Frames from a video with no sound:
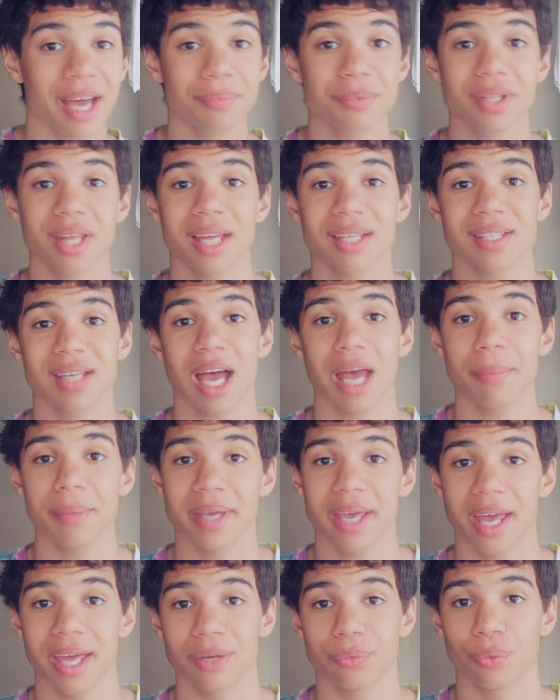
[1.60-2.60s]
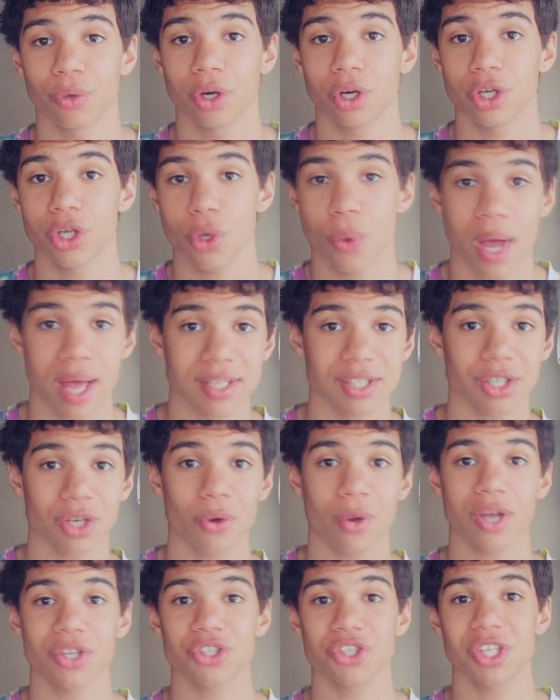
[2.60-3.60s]
come to that time again where you ask the
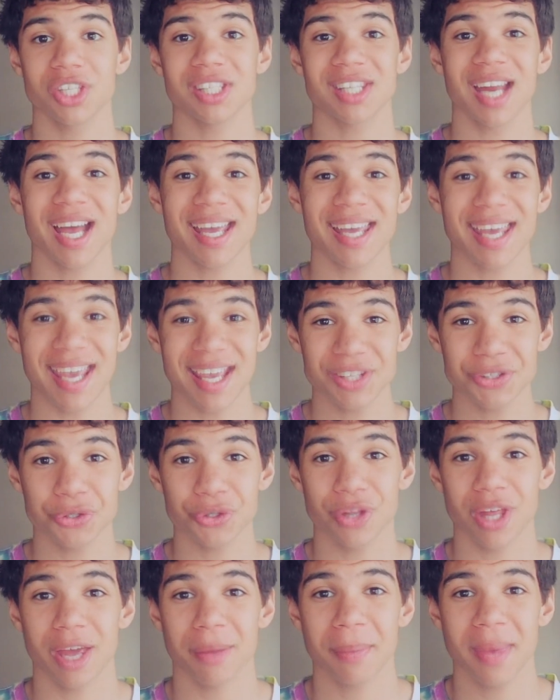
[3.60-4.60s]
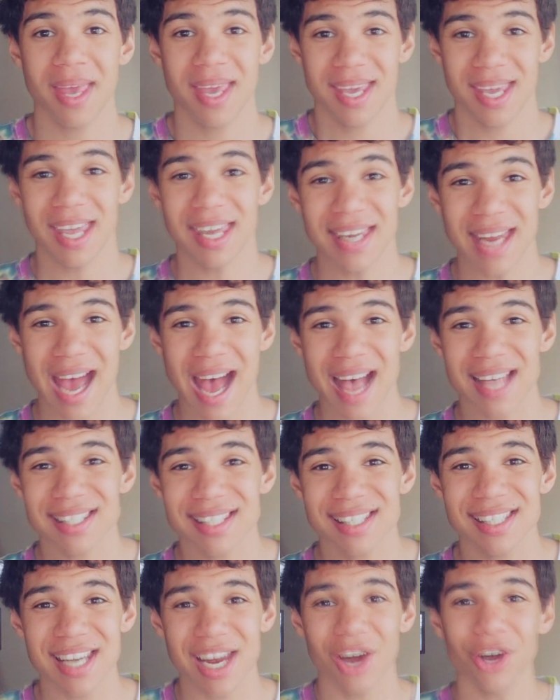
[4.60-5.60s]
questions and I answer them. And
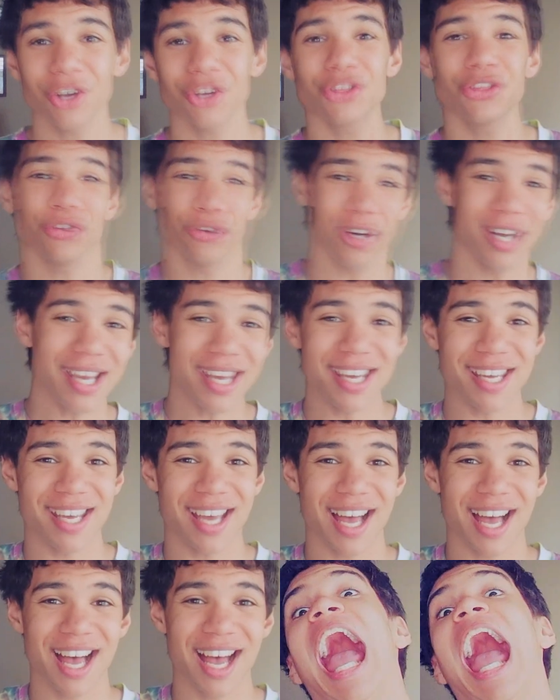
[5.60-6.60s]
ask Derek 3!